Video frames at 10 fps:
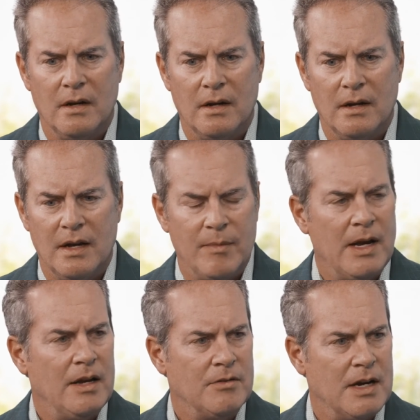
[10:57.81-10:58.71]

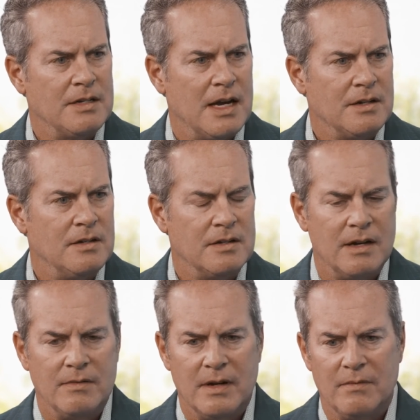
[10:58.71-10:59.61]
M&A transactions
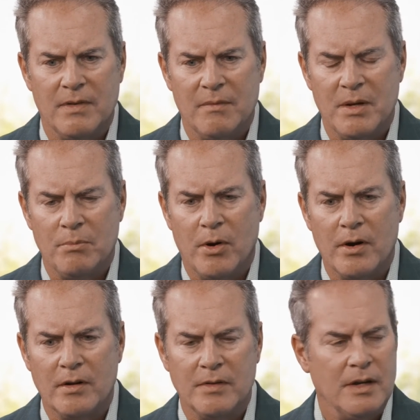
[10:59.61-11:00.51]
I've been
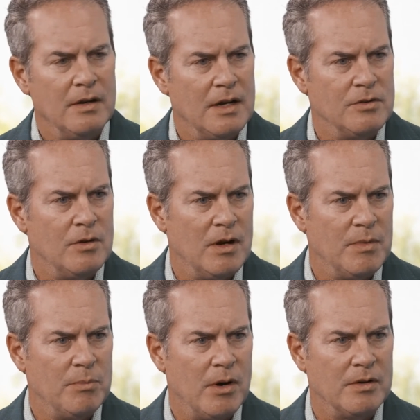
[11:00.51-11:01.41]
part of, and as you know, I've
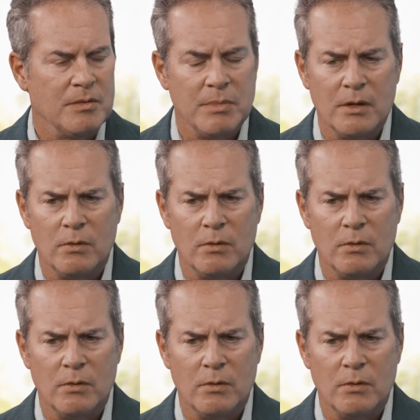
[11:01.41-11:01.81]
been part of some big